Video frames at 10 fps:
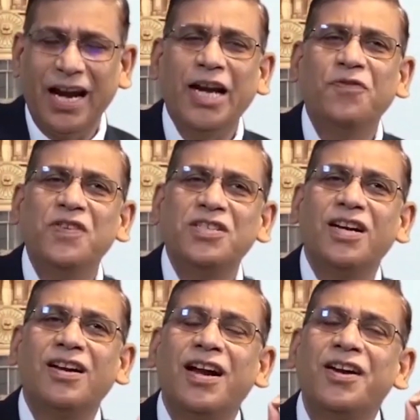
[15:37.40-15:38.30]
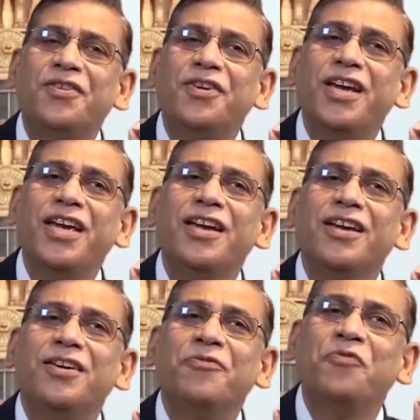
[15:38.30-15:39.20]
at which a
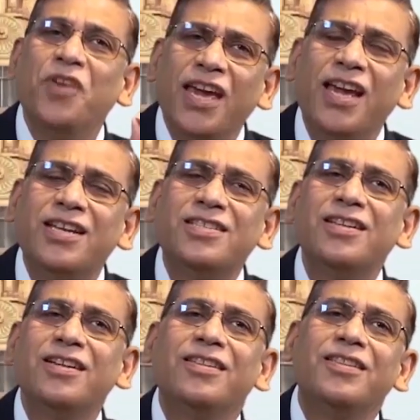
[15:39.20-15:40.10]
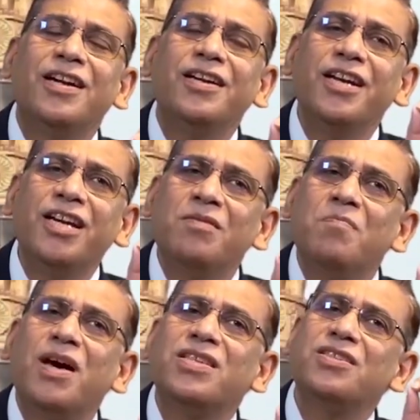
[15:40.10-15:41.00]
country feels that it
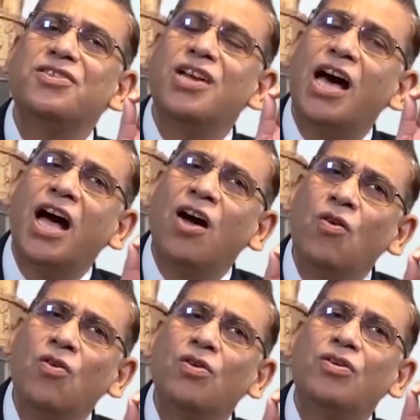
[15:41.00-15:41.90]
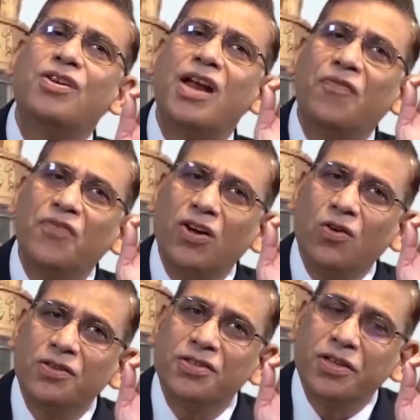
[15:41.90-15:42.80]
must now draft a
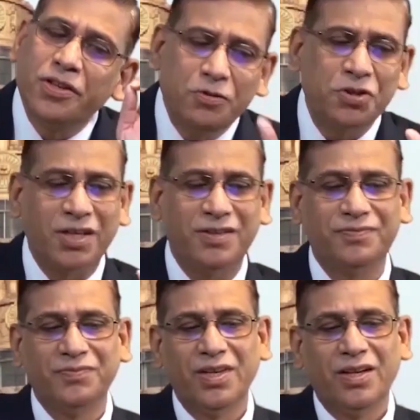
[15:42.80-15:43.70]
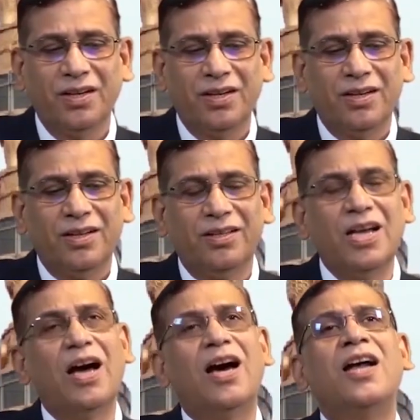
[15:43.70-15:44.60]
constitution?
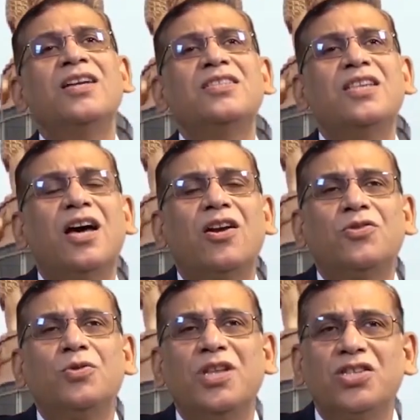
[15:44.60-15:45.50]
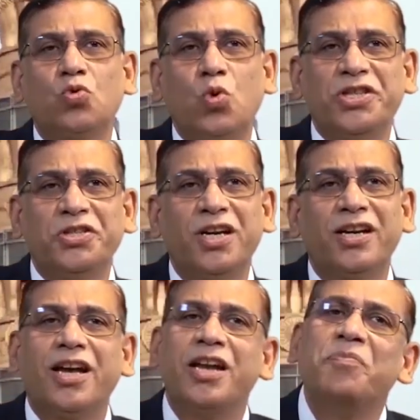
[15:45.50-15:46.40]
The answer to this
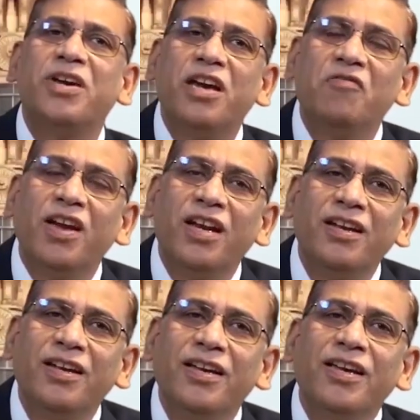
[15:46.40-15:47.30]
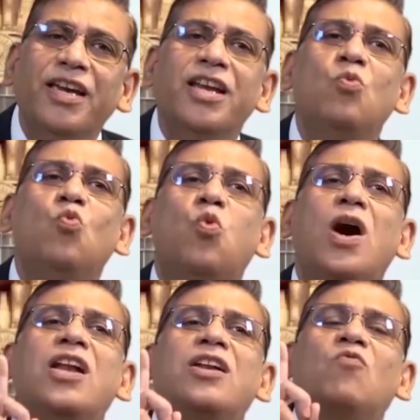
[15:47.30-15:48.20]
question can be given in
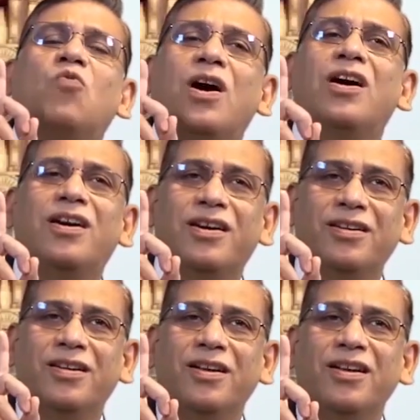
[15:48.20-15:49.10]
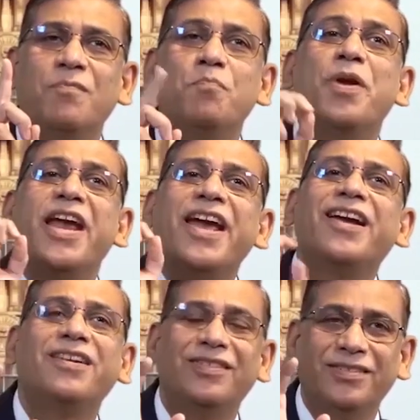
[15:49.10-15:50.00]
one word:
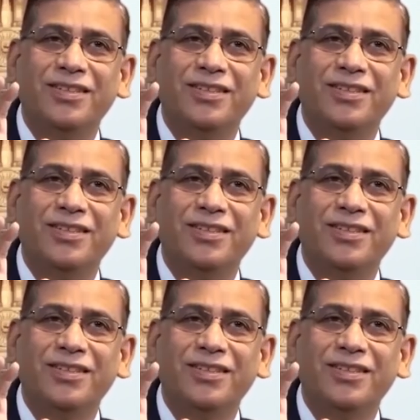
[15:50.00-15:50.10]
break.